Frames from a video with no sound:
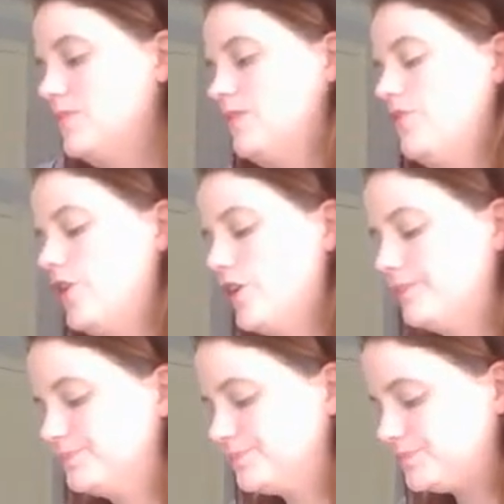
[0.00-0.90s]
Very good.
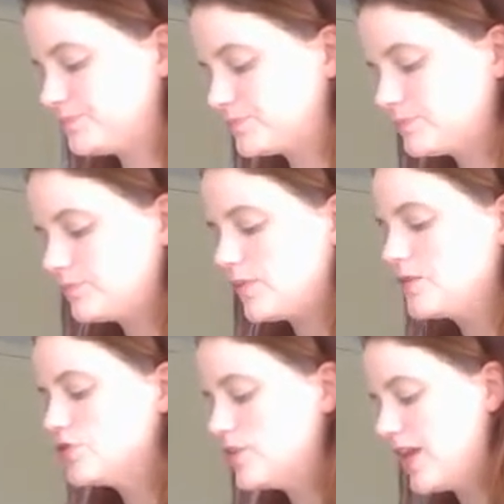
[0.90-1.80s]

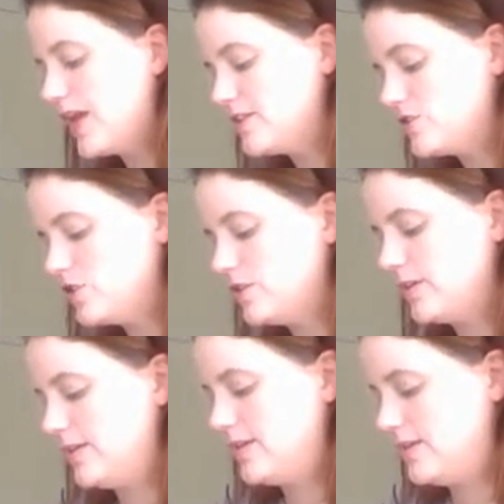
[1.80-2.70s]
So the answer
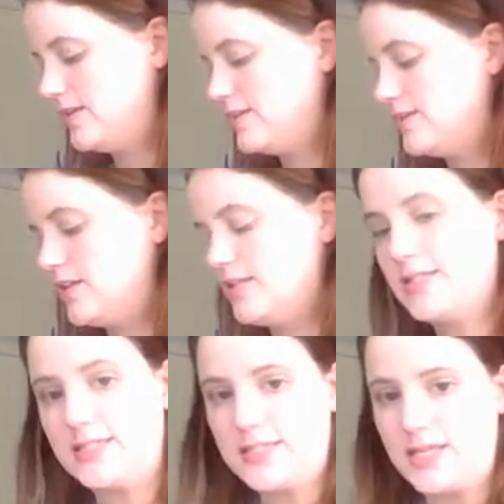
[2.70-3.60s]
is
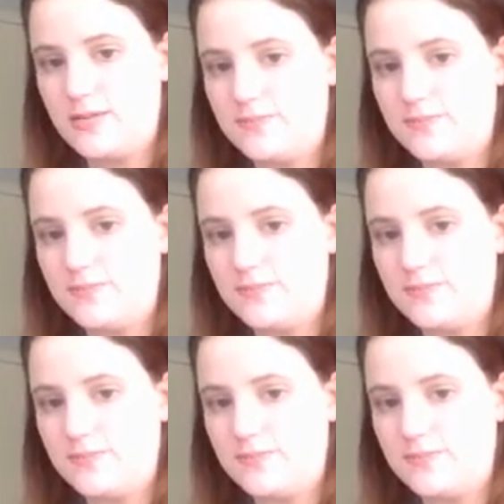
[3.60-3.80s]
C.